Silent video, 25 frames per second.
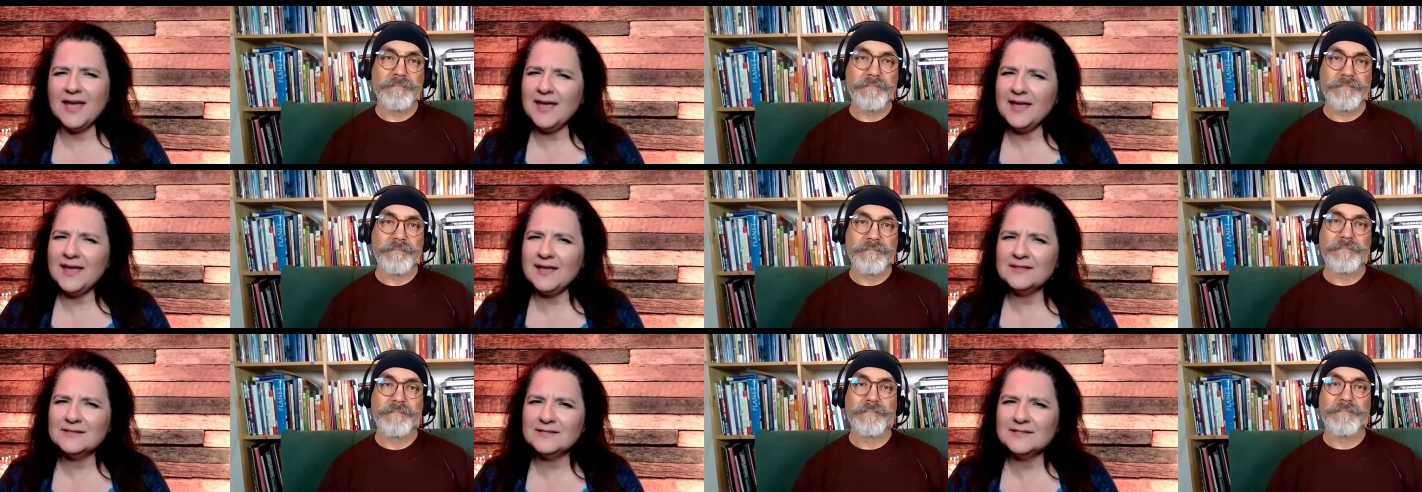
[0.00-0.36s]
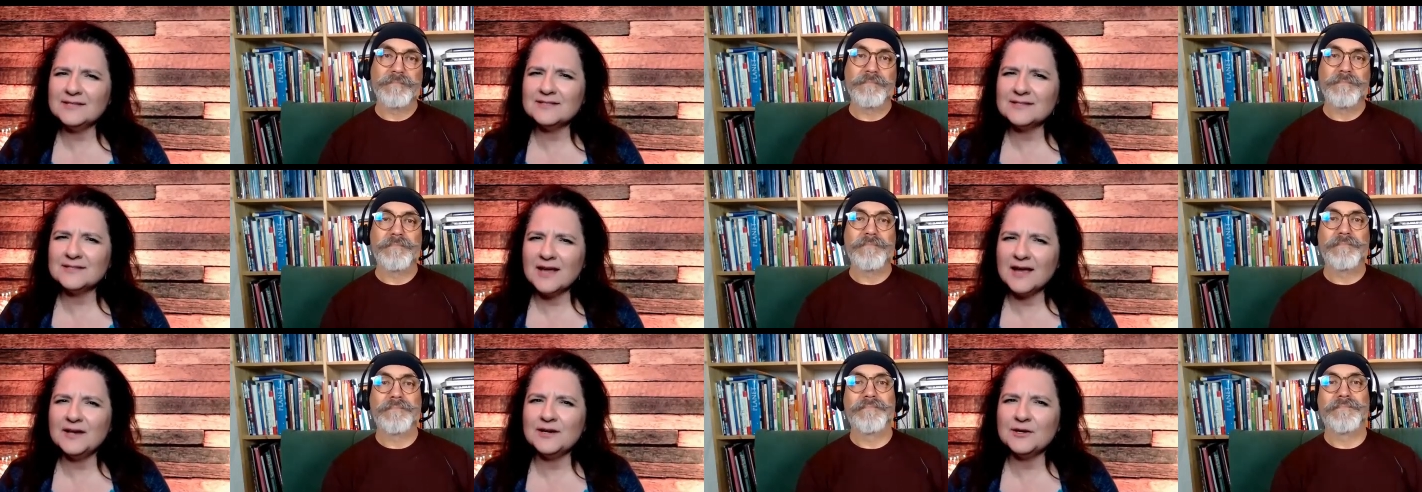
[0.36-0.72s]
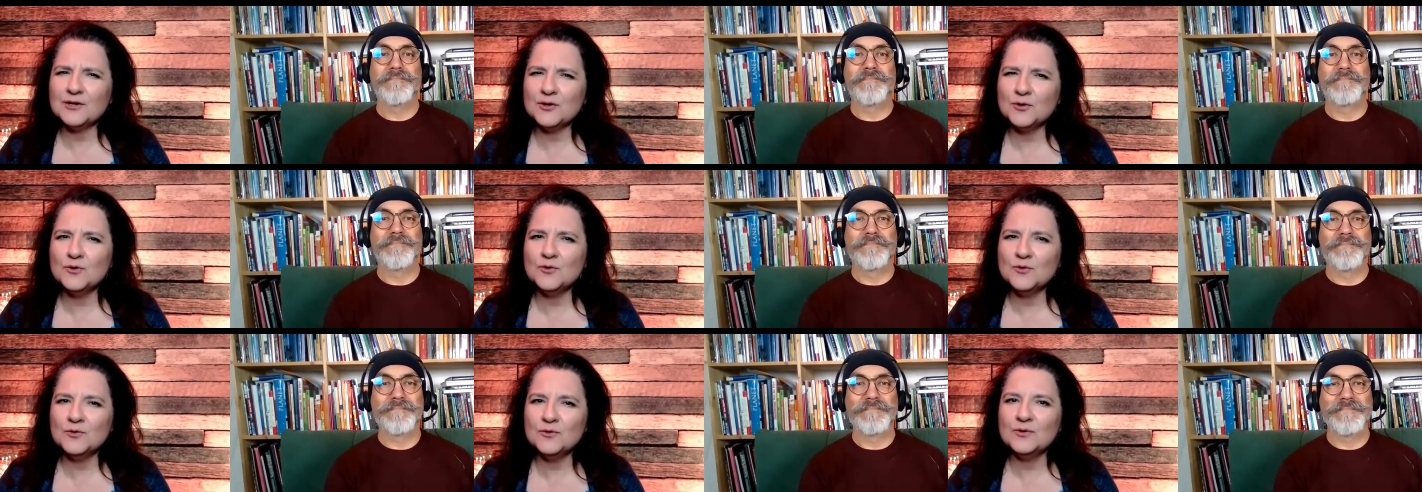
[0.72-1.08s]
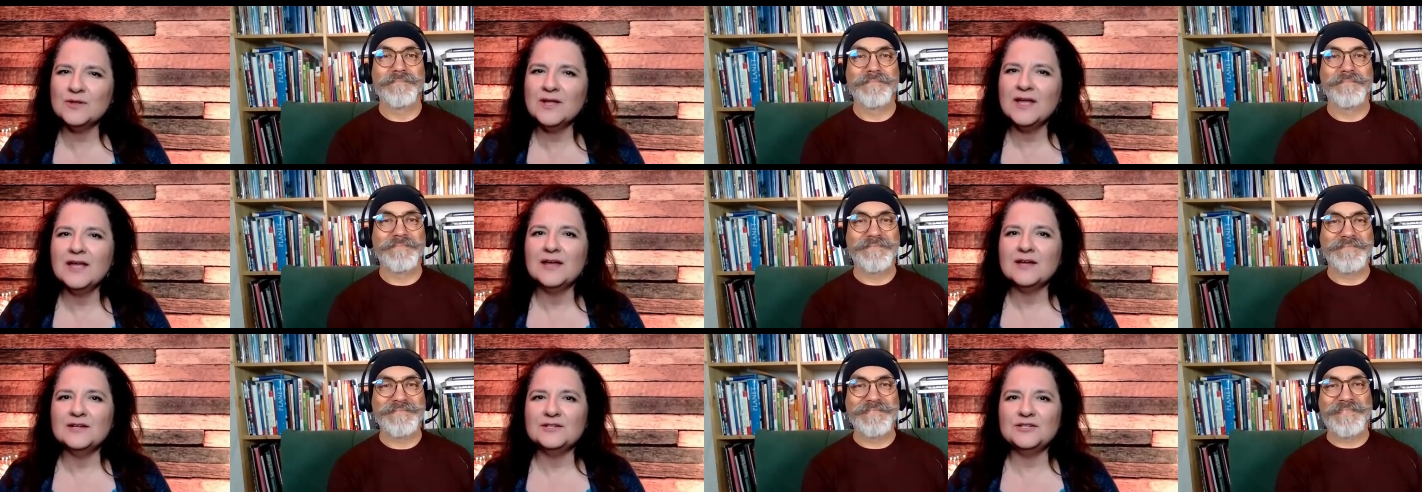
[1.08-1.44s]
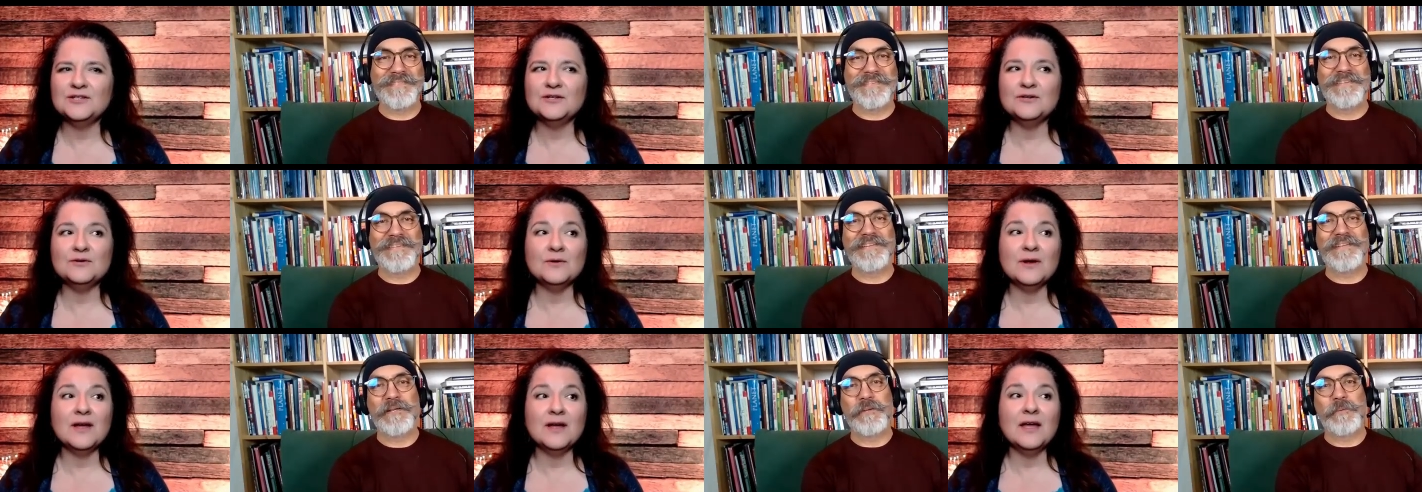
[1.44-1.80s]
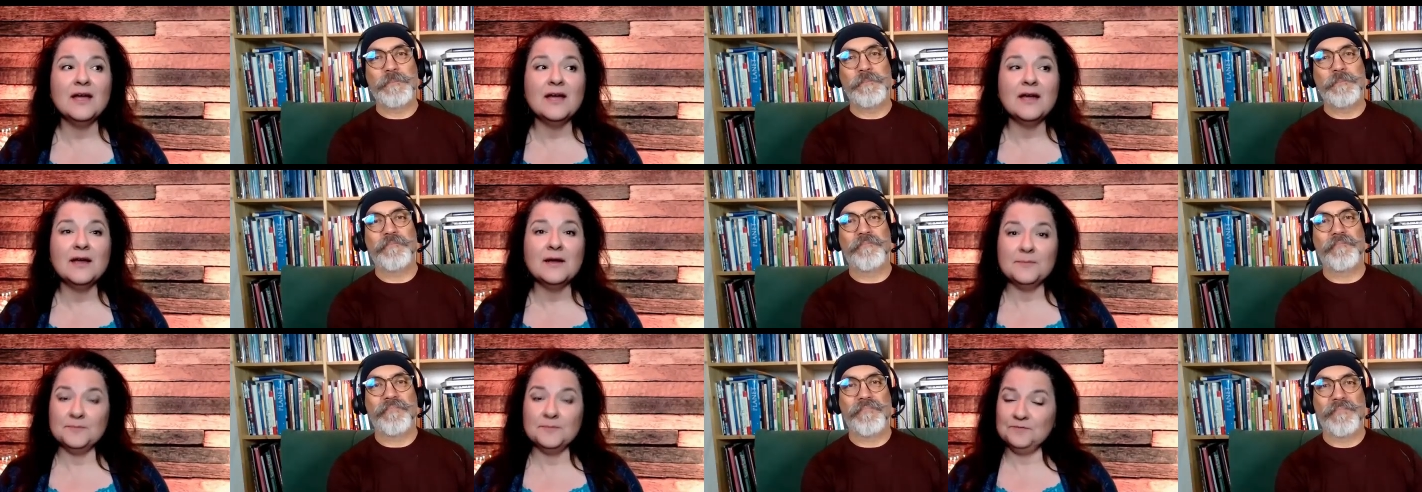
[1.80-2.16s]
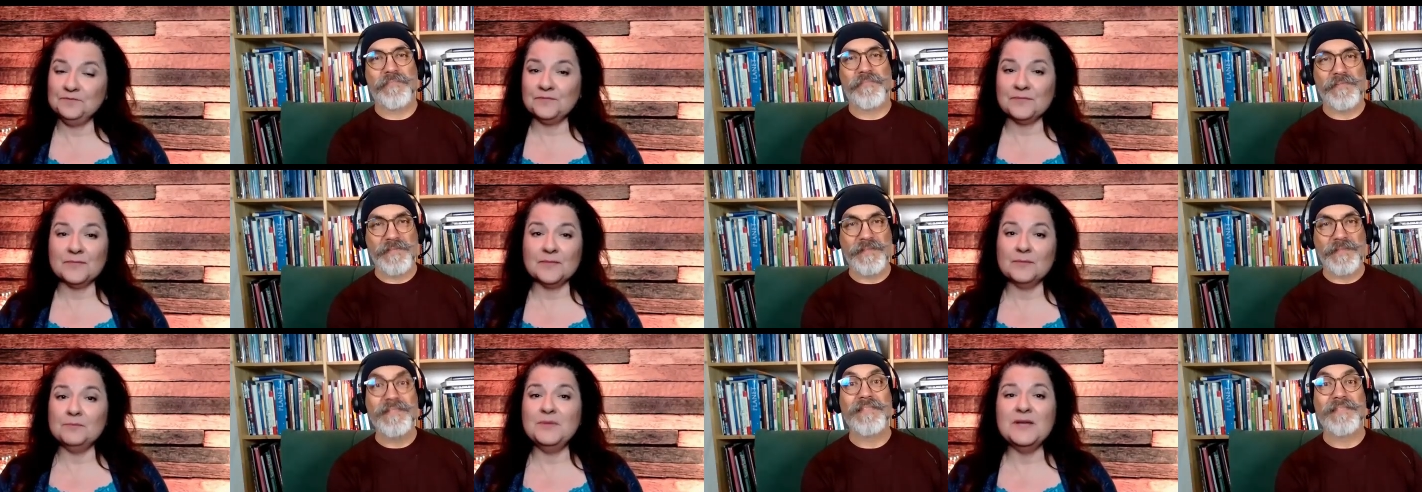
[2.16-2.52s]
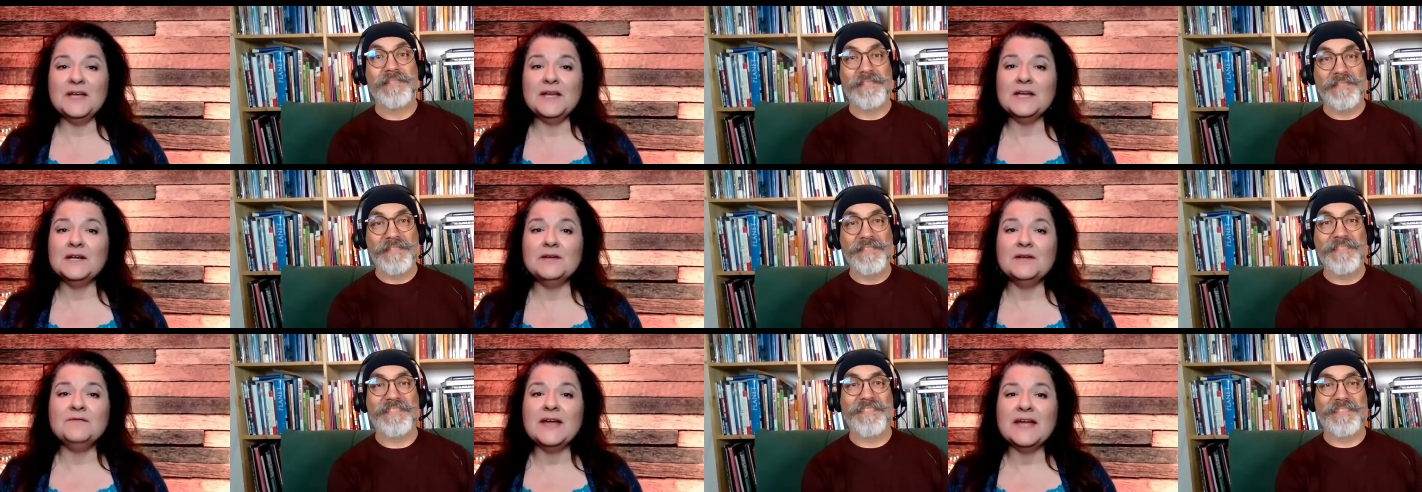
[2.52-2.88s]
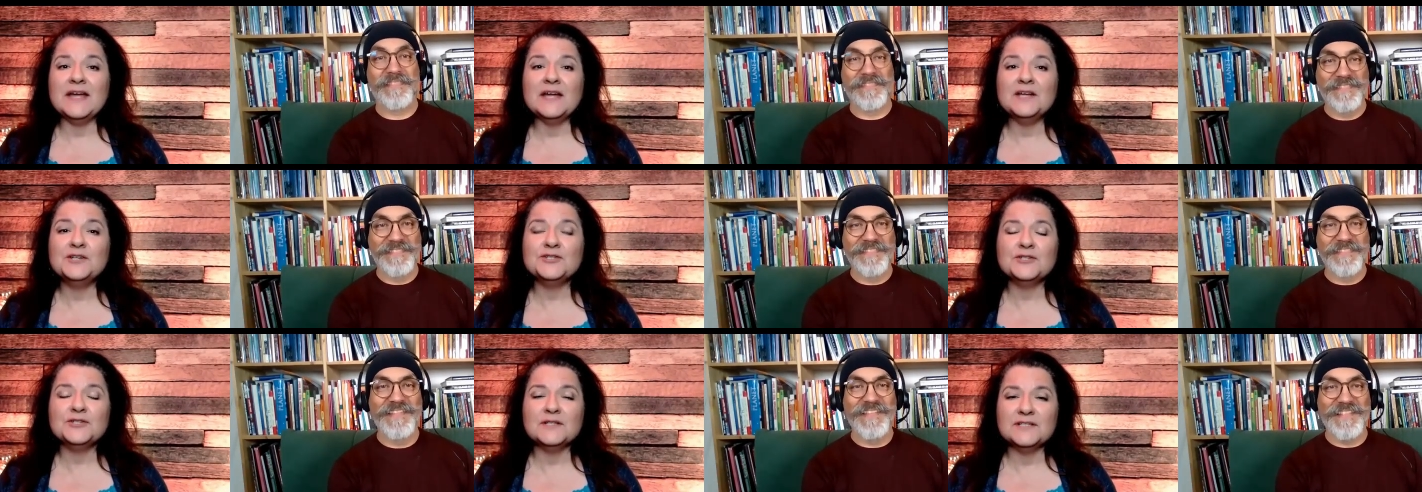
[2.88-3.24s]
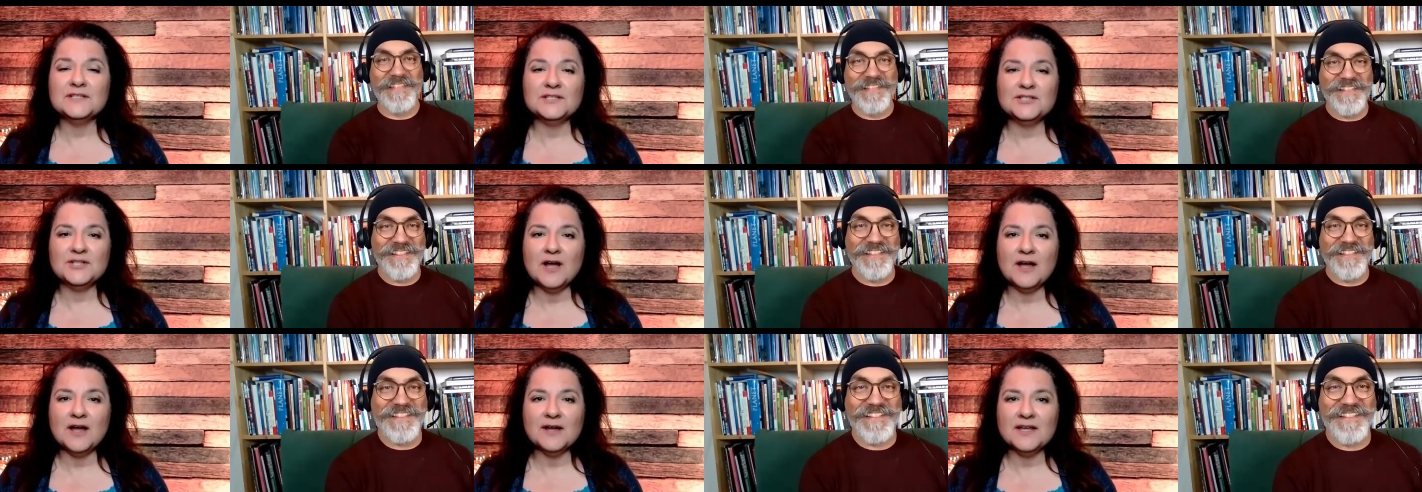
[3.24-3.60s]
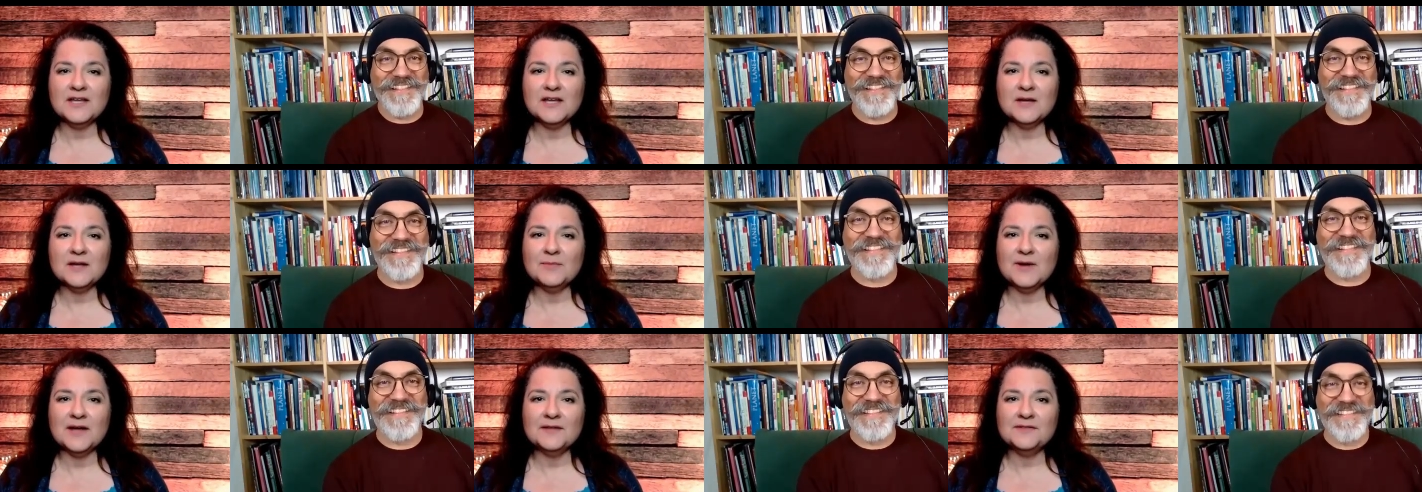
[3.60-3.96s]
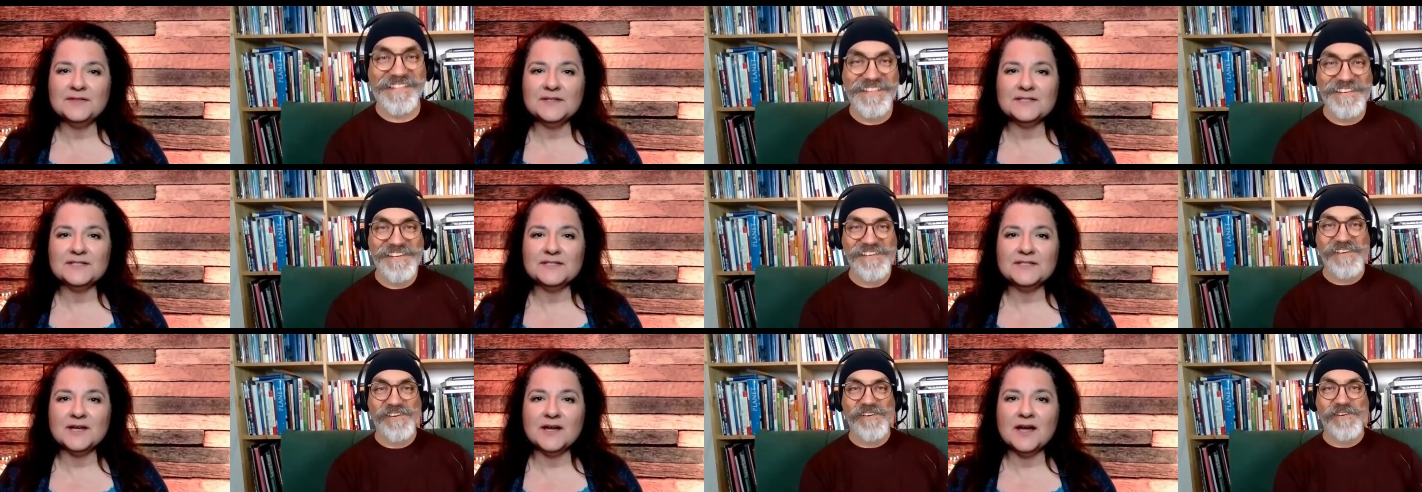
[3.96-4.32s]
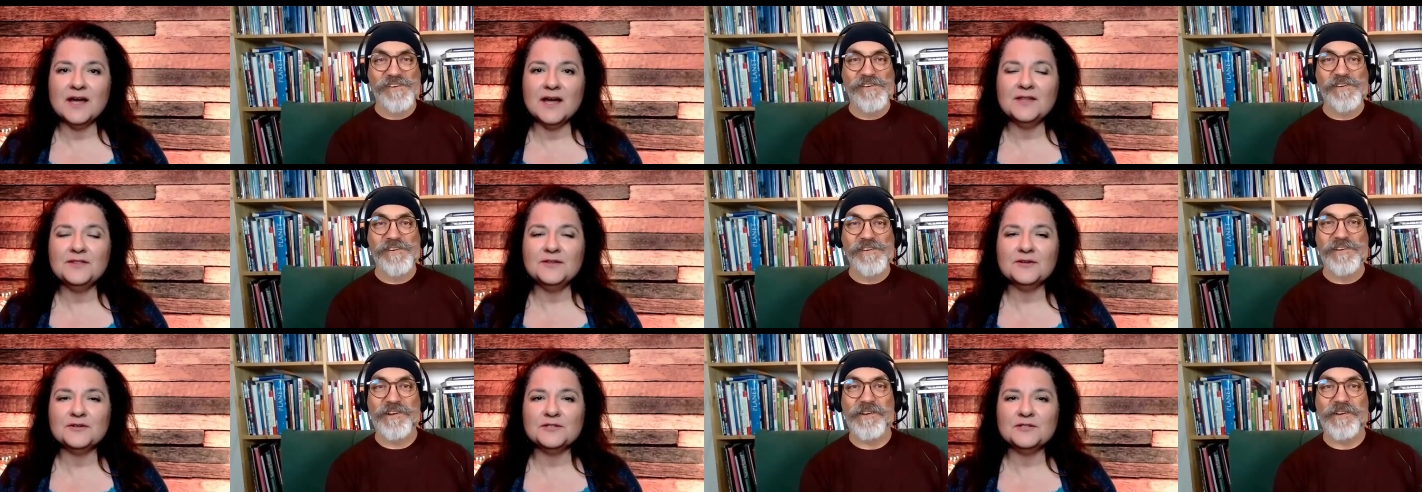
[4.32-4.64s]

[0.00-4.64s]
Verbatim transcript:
Speaker 1: this is kind of cool to being an evangelist talking about this to others.